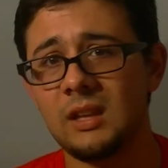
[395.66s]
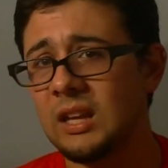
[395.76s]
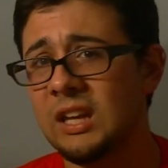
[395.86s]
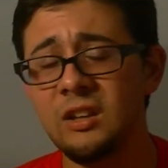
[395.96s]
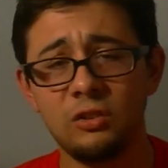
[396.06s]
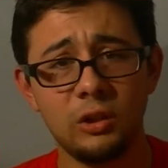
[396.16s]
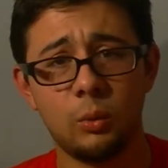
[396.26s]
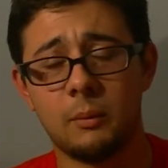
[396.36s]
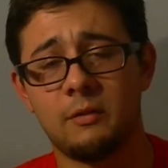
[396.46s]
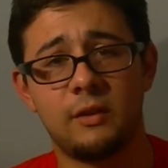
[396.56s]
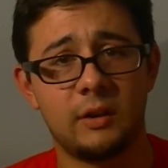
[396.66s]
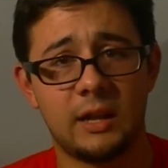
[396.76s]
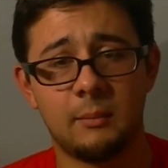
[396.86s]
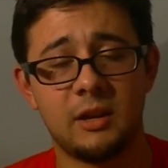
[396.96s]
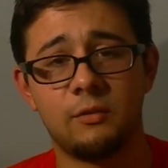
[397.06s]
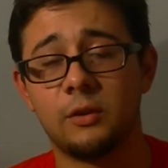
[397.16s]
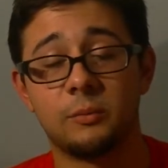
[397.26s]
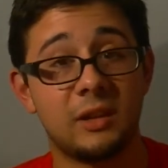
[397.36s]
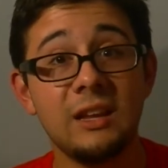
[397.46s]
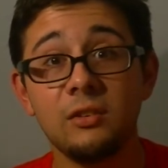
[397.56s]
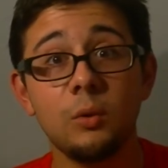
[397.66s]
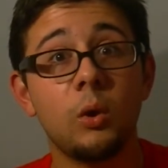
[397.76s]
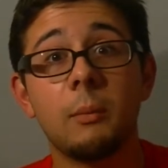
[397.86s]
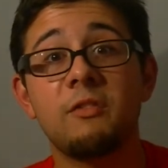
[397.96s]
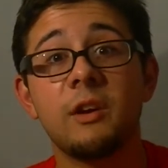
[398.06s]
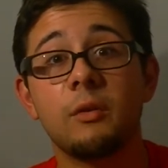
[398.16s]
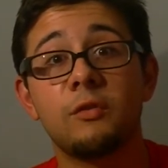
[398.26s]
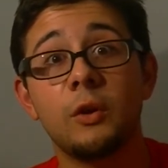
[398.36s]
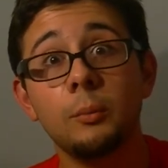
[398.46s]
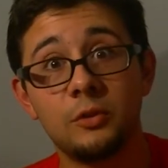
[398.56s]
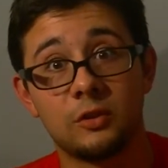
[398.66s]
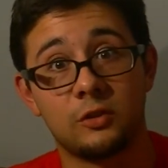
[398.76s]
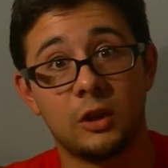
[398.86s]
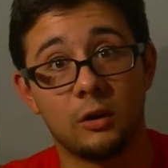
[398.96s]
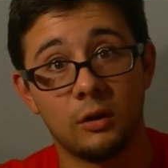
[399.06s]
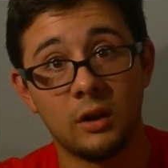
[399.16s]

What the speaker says: Easily one of my favorite animated films. Easily one of my favorite films this year.